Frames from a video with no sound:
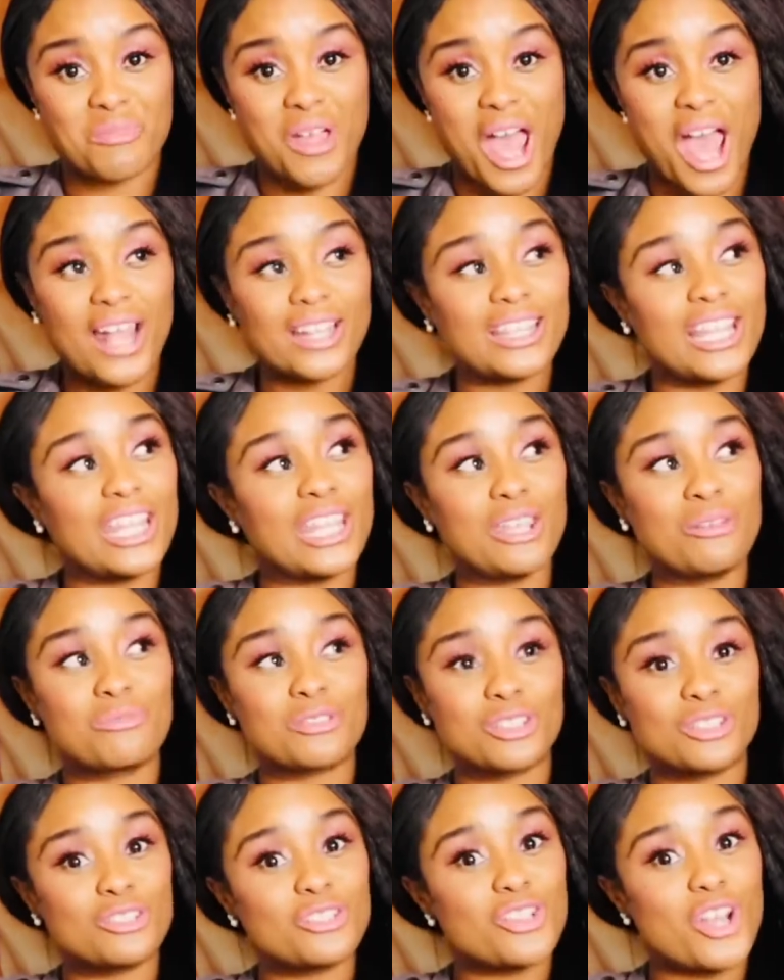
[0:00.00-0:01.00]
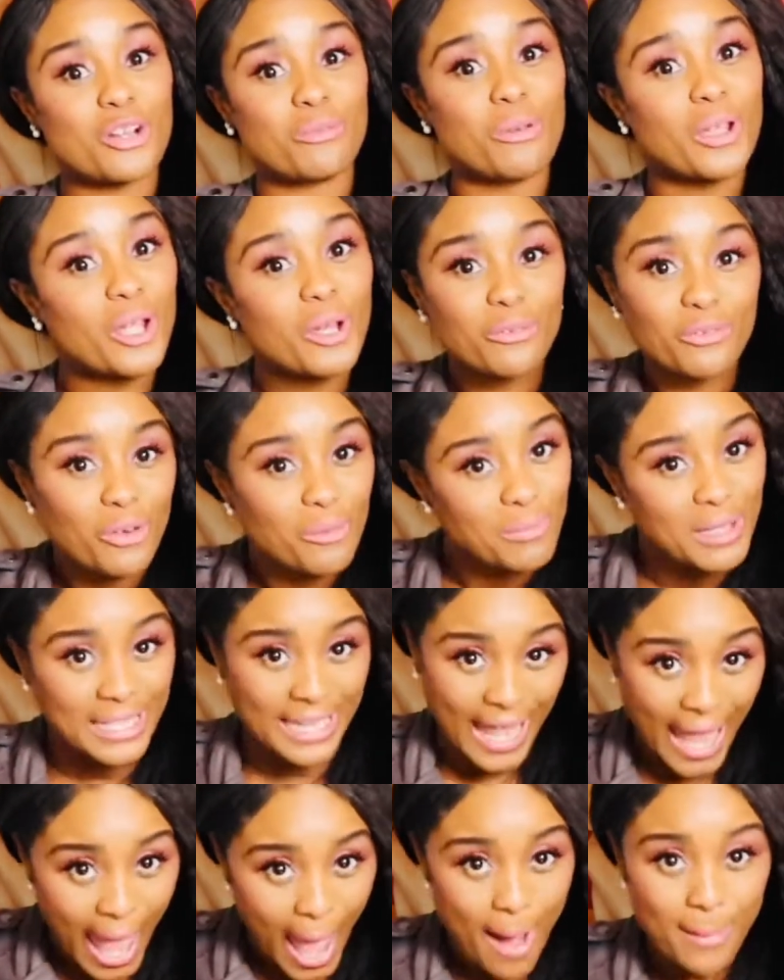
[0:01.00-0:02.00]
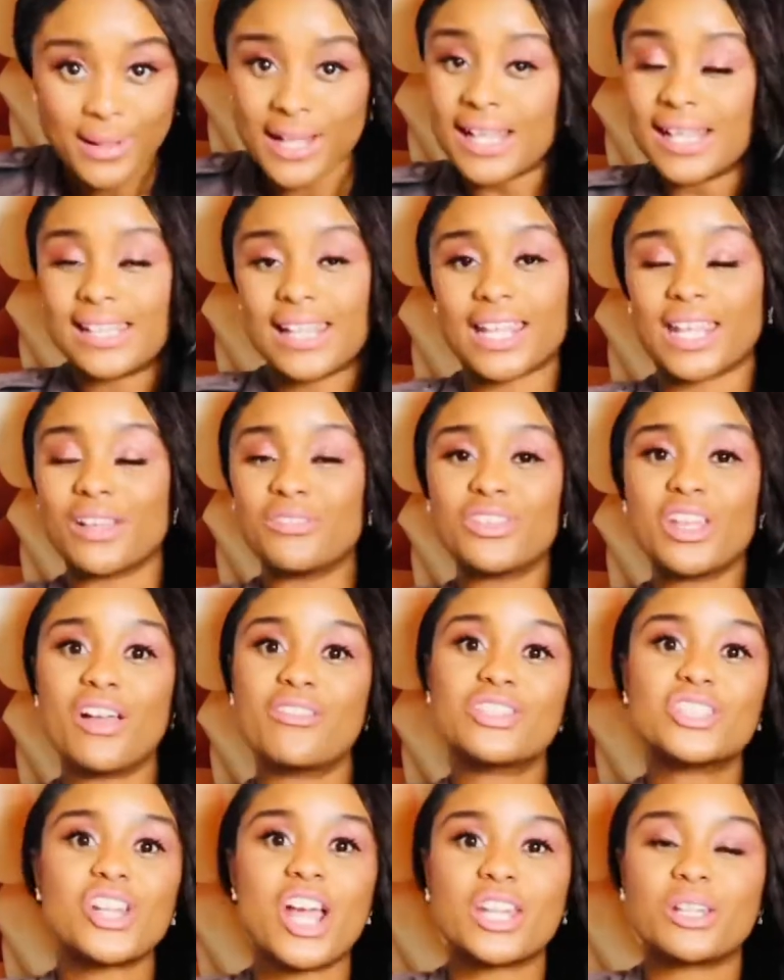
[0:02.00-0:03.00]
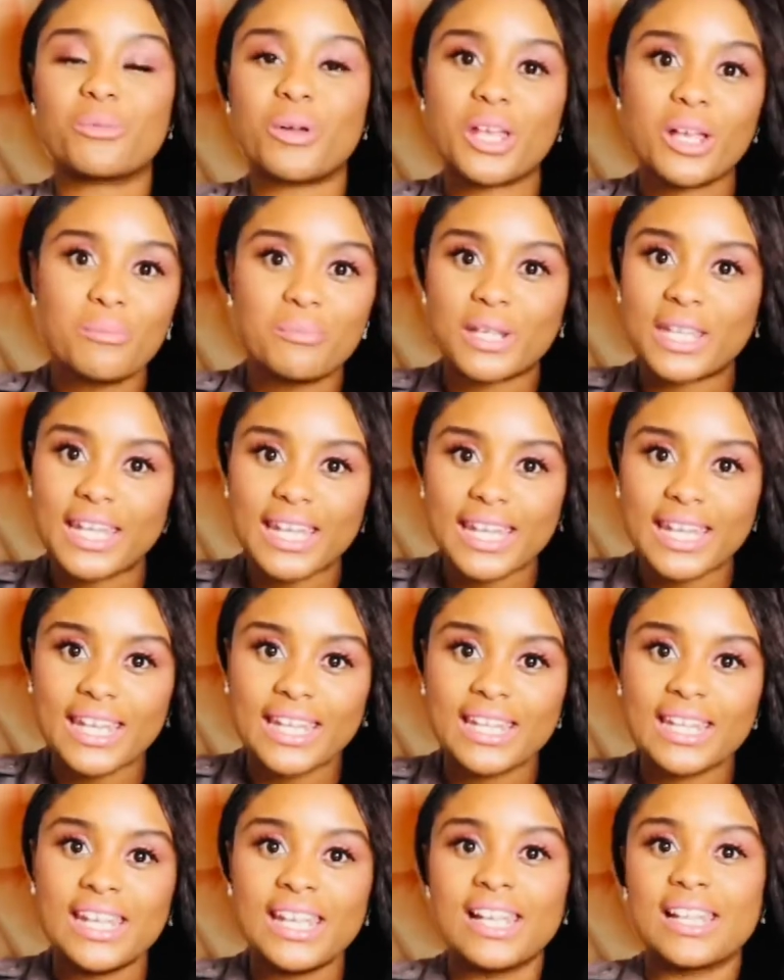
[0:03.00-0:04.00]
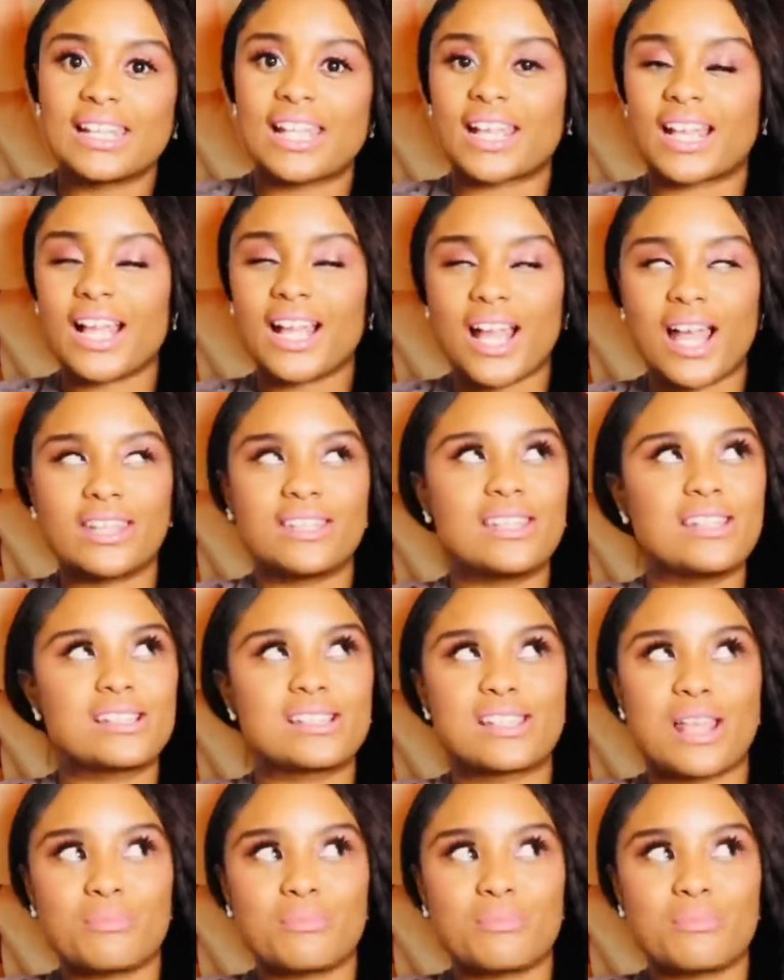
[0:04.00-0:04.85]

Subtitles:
I think he was still trying to wake up from a nap. Like, have you ever tried to wake up a kid? Like, I got nieces.